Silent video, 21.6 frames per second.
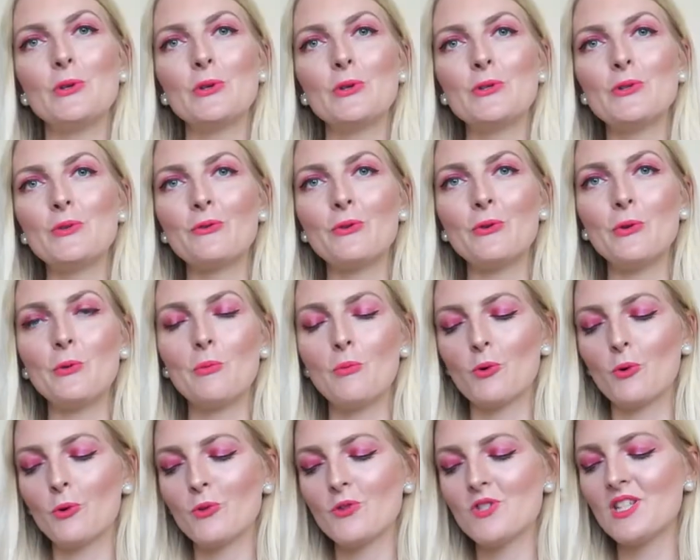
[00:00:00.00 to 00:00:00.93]
beautiful
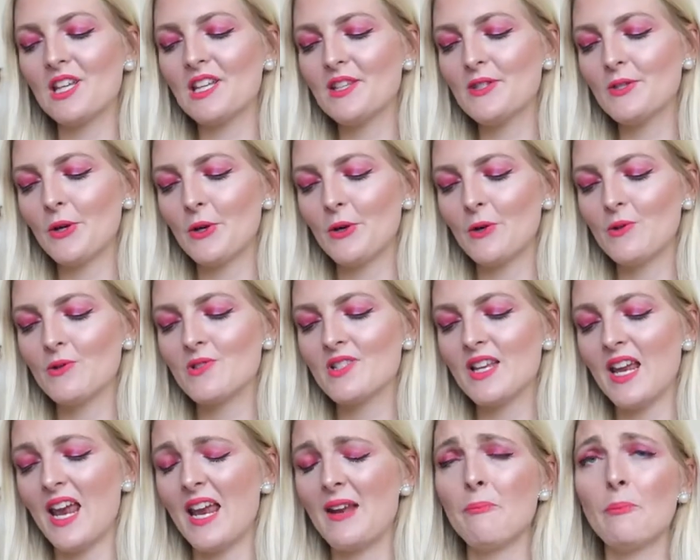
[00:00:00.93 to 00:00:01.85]
bronzy tones
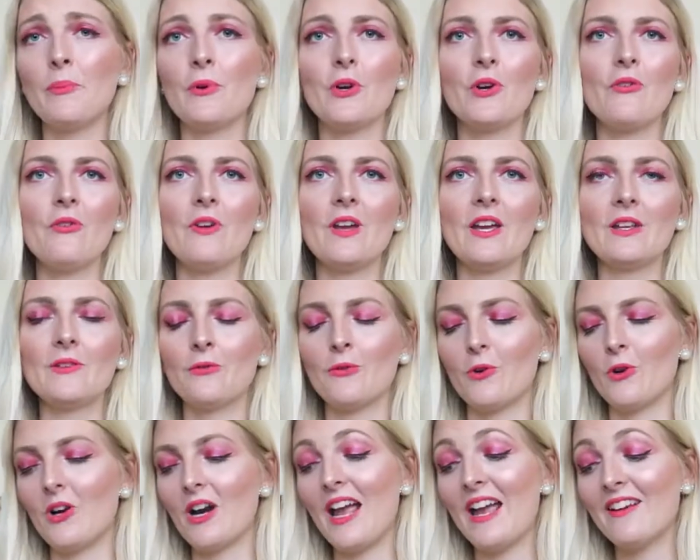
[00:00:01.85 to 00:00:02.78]
and perfect
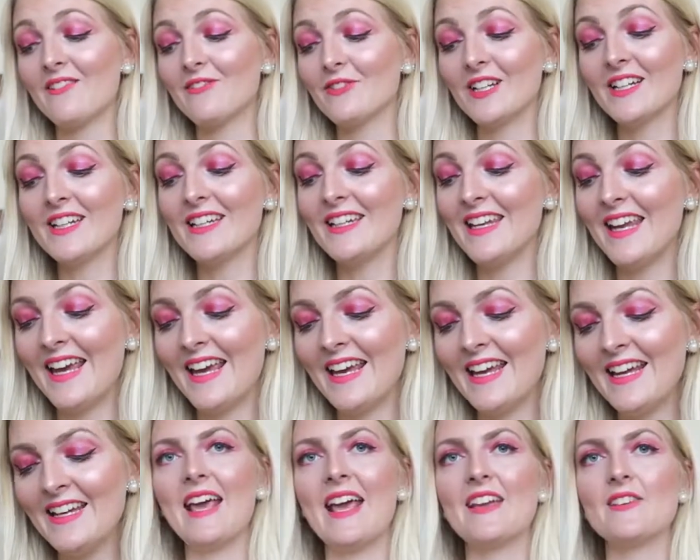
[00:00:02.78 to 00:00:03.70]
for every
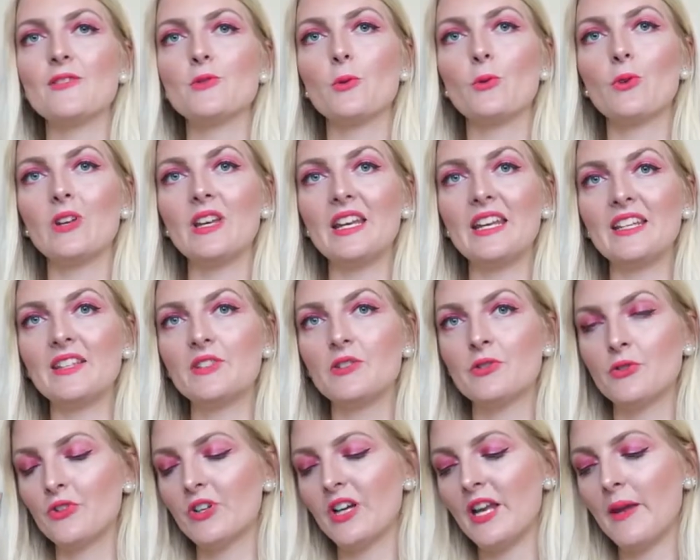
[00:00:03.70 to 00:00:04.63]
day. It has only
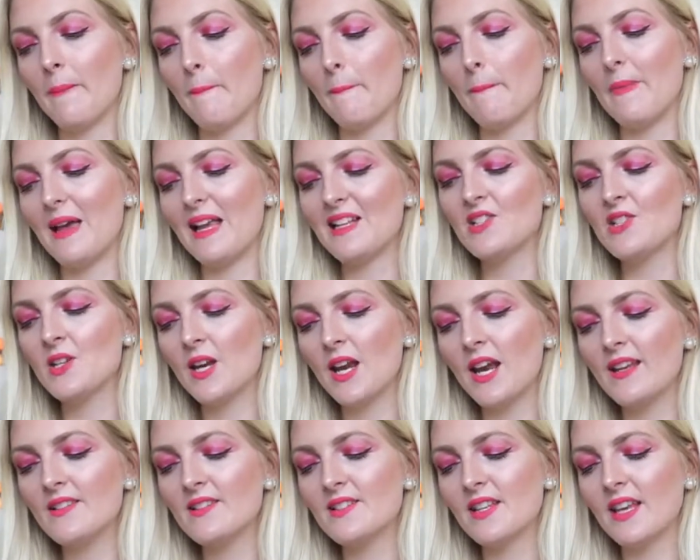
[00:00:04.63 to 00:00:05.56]
three matte
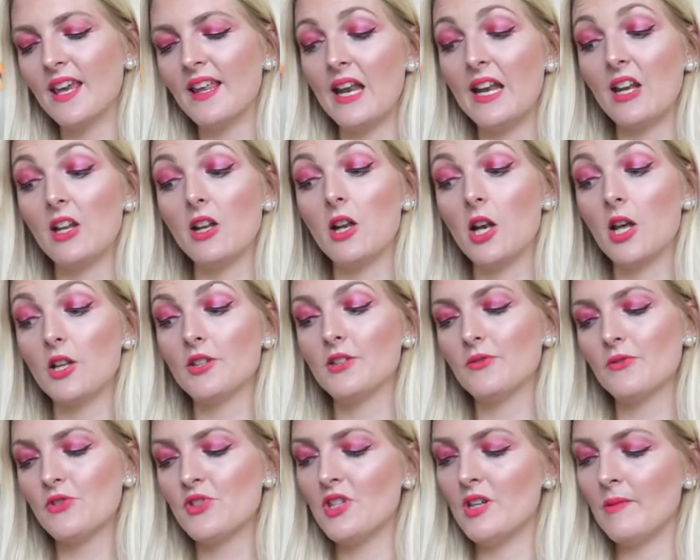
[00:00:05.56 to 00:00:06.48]
shades and a lot
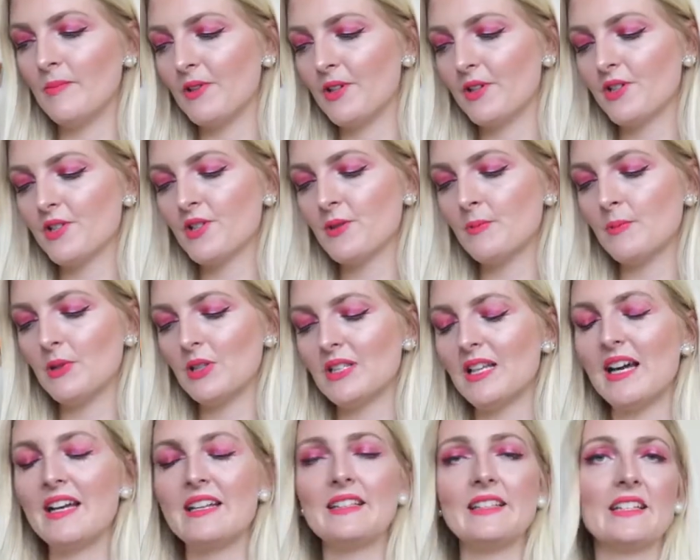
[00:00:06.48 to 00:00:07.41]
of shimmers,
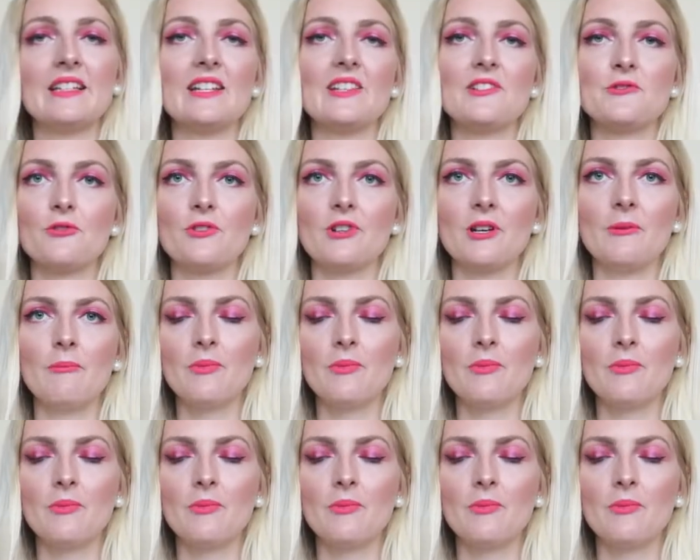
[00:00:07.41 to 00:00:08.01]
but I think that's really